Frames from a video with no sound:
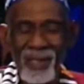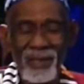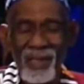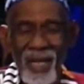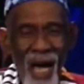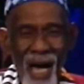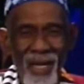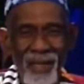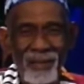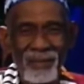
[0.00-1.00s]
that
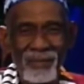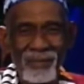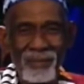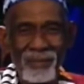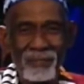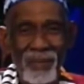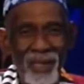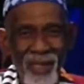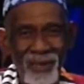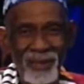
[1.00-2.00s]
God
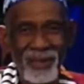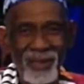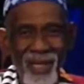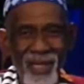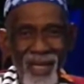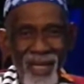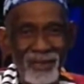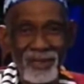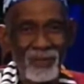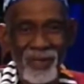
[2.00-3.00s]
begins and
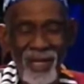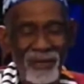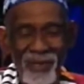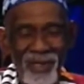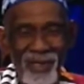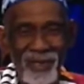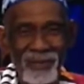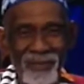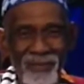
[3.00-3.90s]
ends with everything.